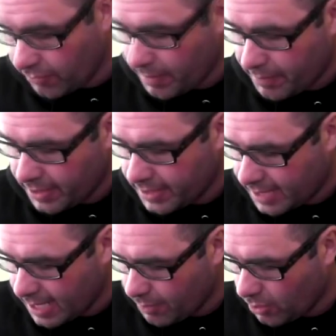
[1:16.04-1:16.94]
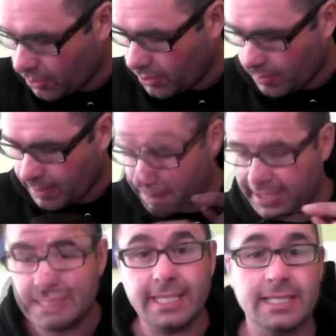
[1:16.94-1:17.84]
my braided cable on my
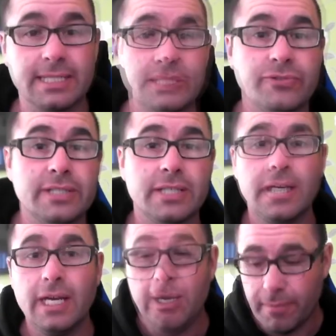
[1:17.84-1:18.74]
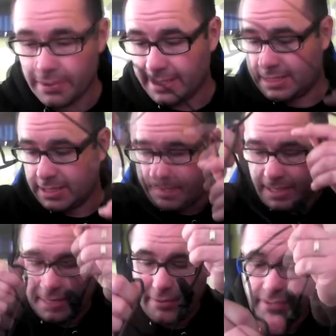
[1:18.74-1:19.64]
PC accessories, but this has
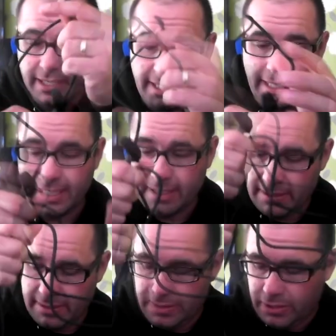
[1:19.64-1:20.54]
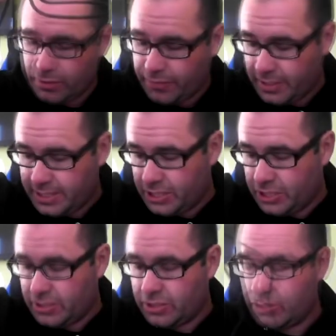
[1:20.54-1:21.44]
been a really useful
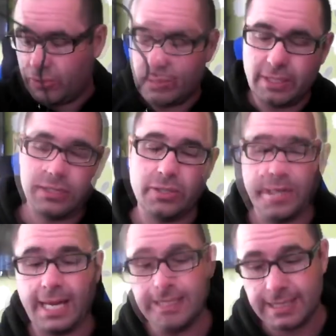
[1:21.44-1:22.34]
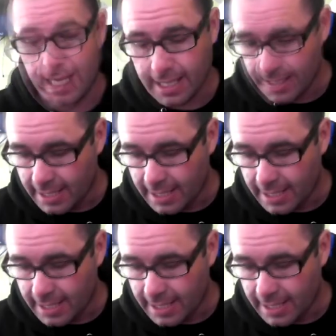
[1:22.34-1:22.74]
addition to the headset.